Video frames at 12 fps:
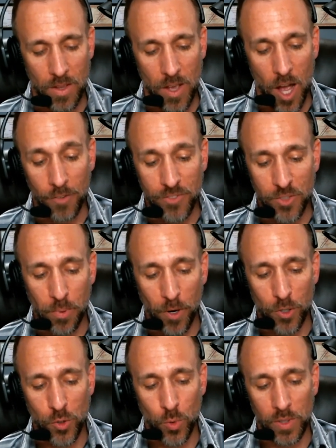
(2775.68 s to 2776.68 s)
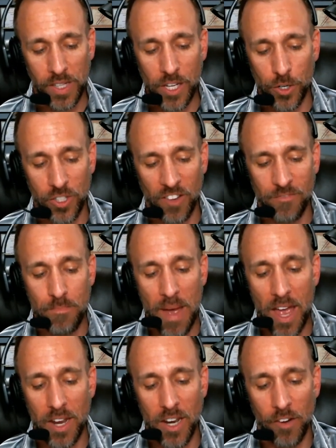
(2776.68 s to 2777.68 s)
Of spiritual leaders, of
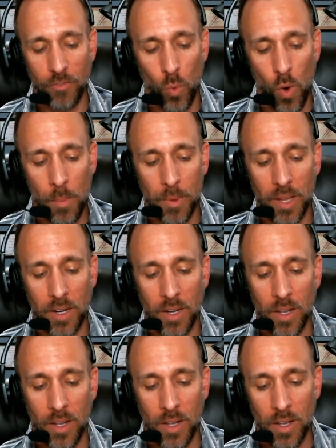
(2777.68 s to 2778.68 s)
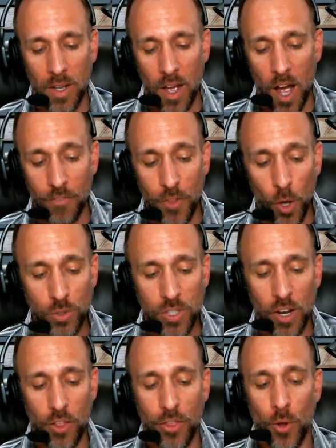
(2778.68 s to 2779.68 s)
men, of women, of those
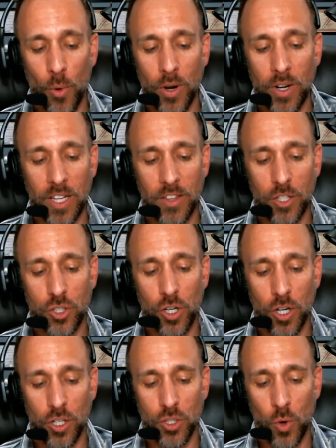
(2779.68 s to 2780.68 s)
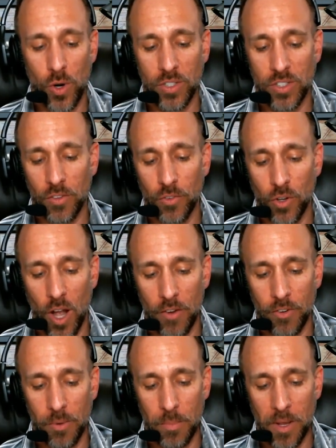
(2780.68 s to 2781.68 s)
in authority in the church or in civil
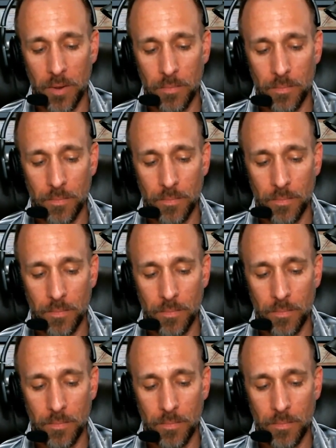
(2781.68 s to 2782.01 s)
government.